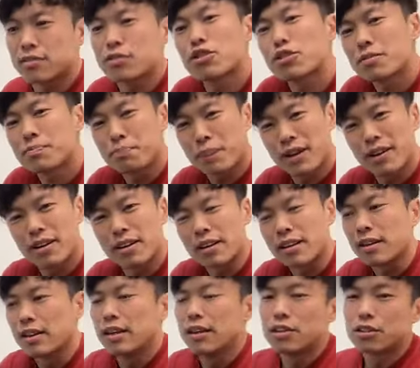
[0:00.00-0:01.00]
just barely.
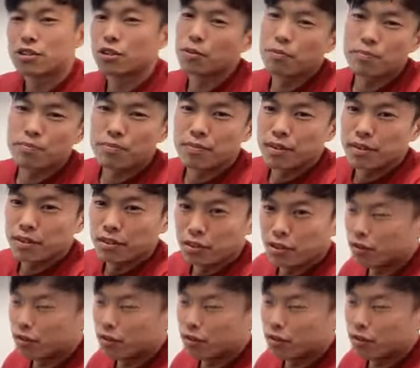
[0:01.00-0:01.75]
So do